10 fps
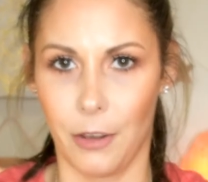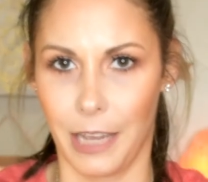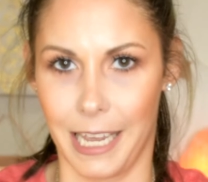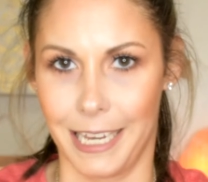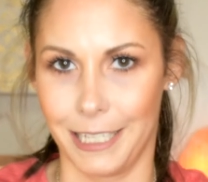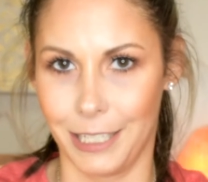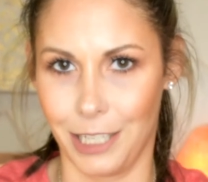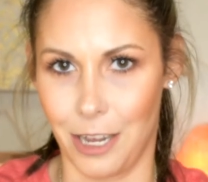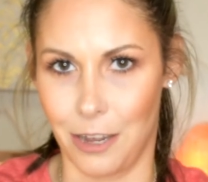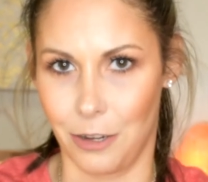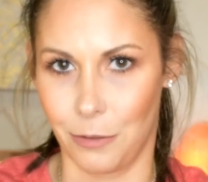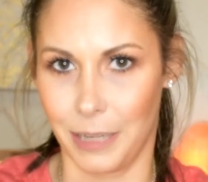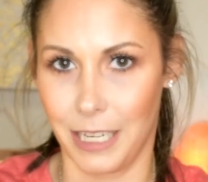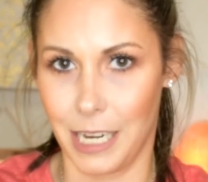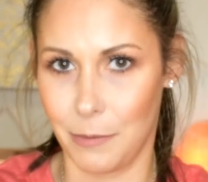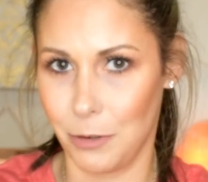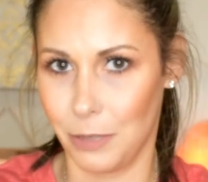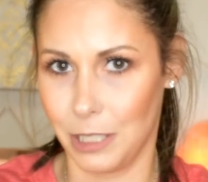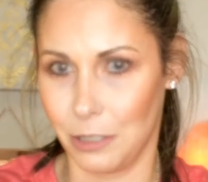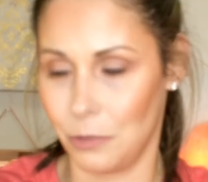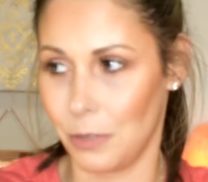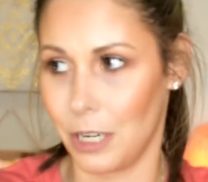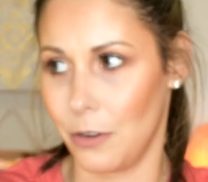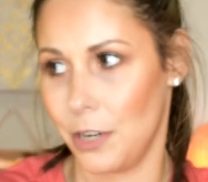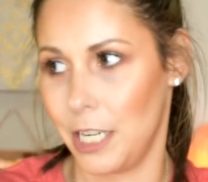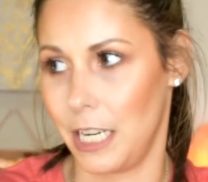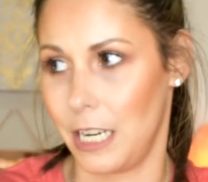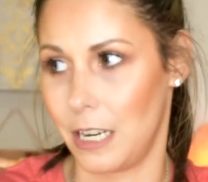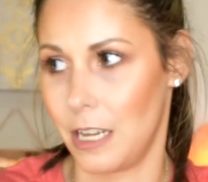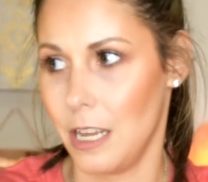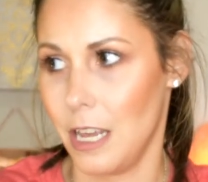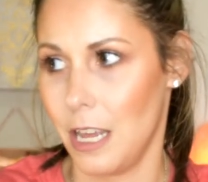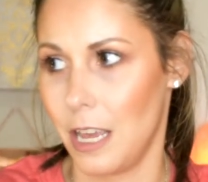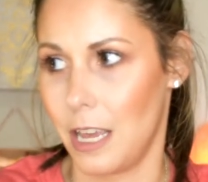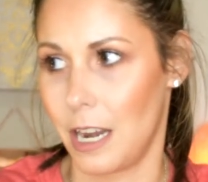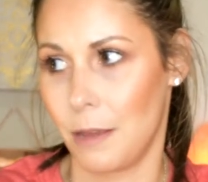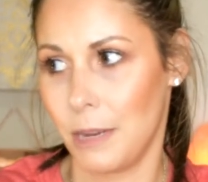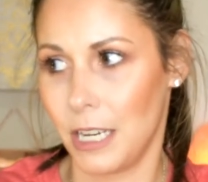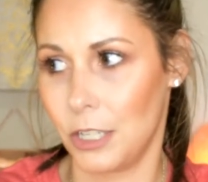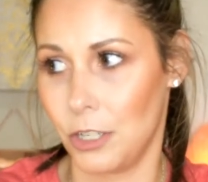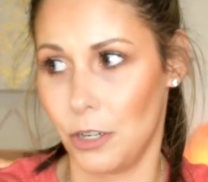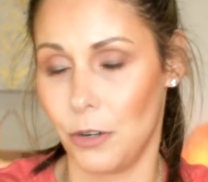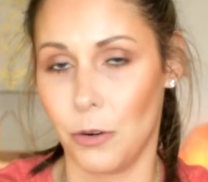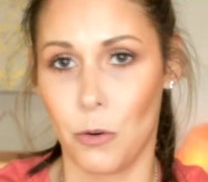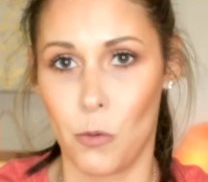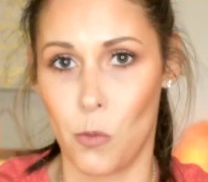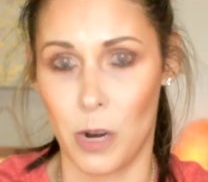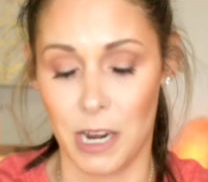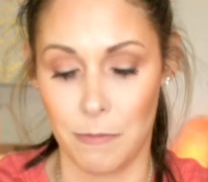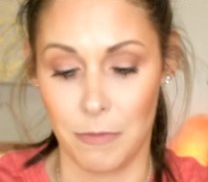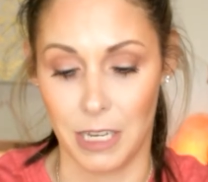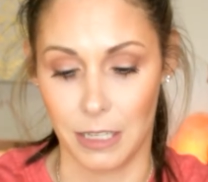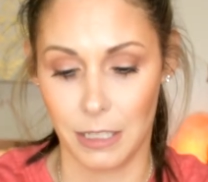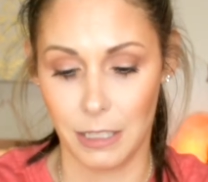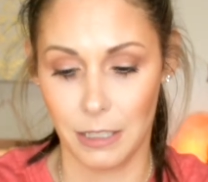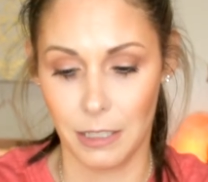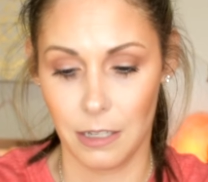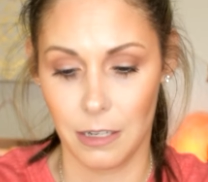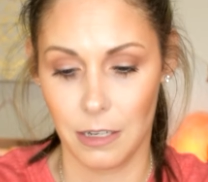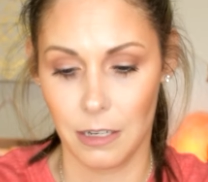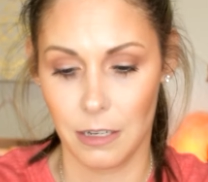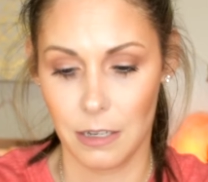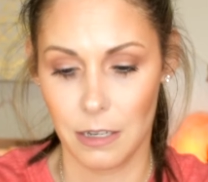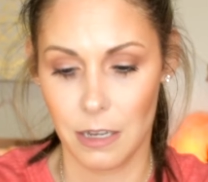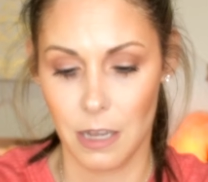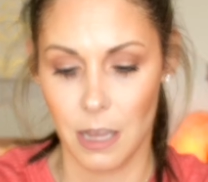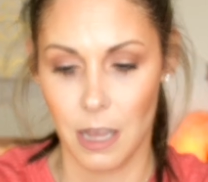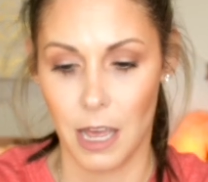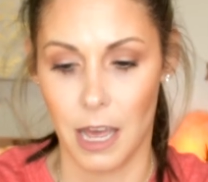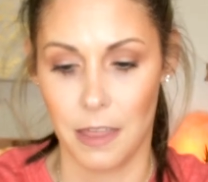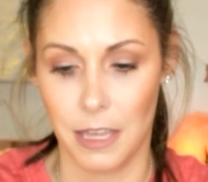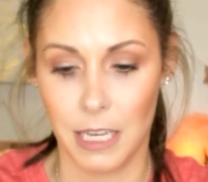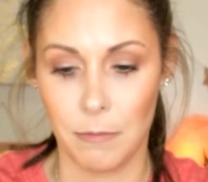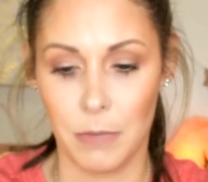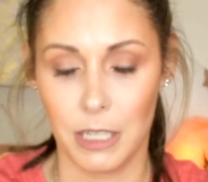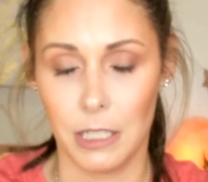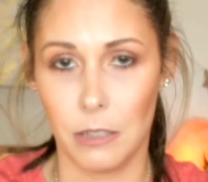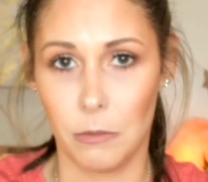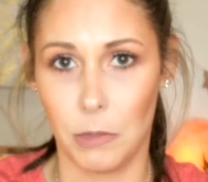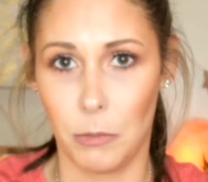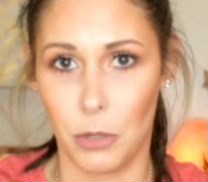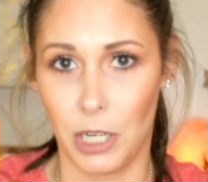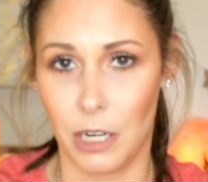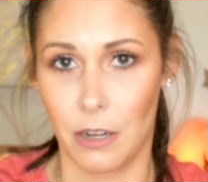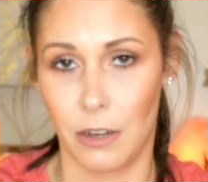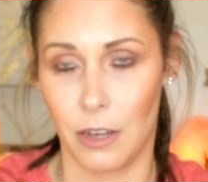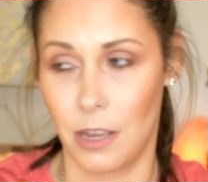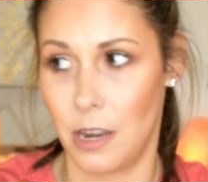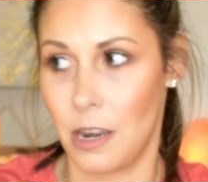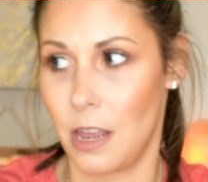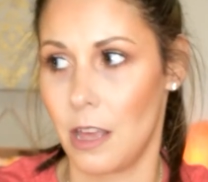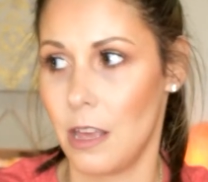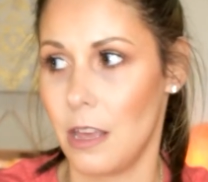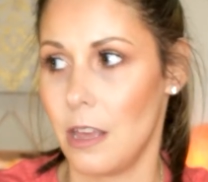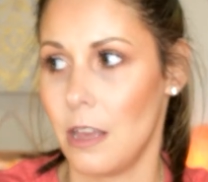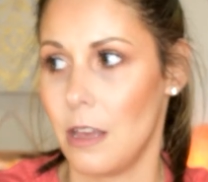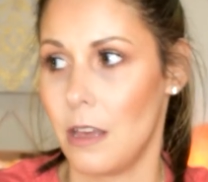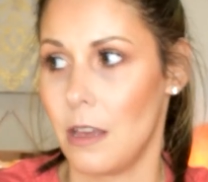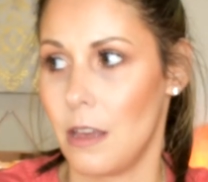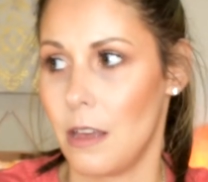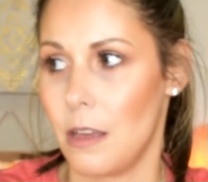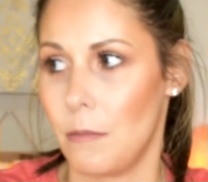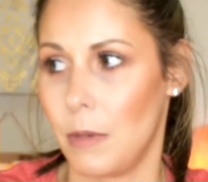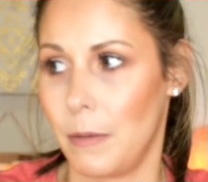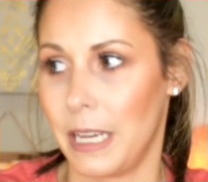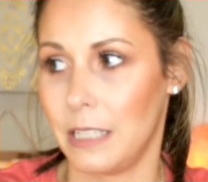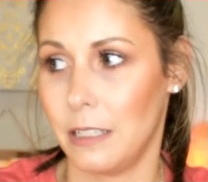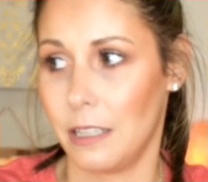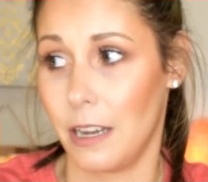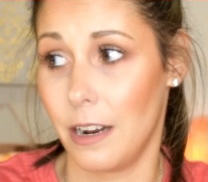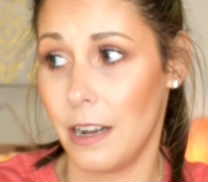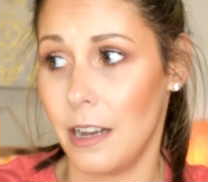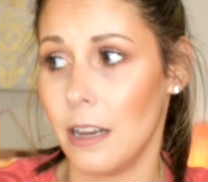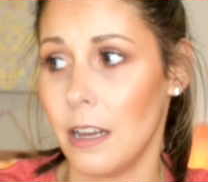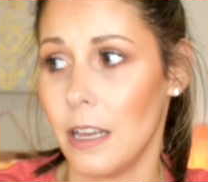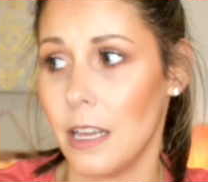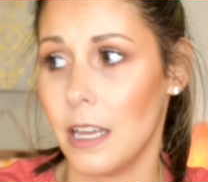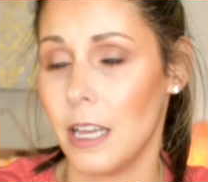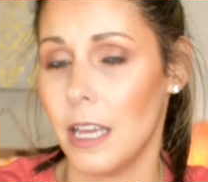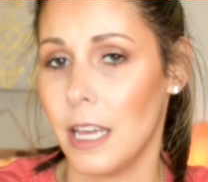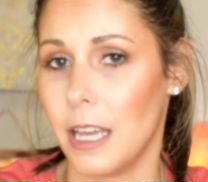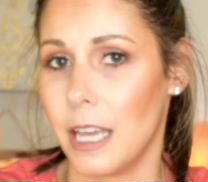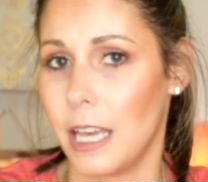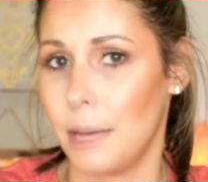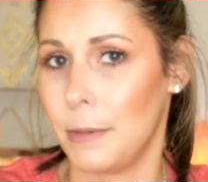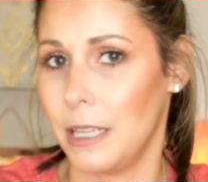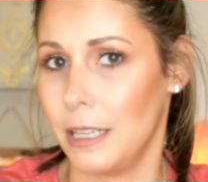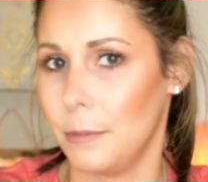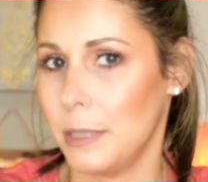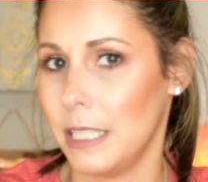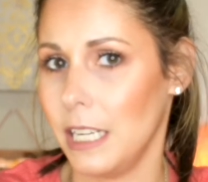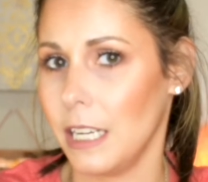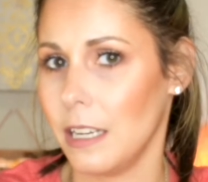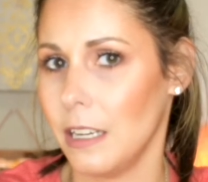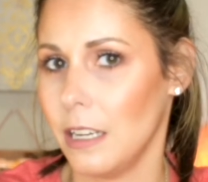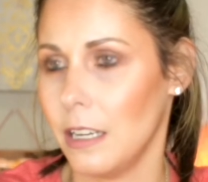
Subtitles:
Okay, so my camera wasn't recording, and I'm not sure what it missed. I think it missed me putting on my mascara and my lipstick.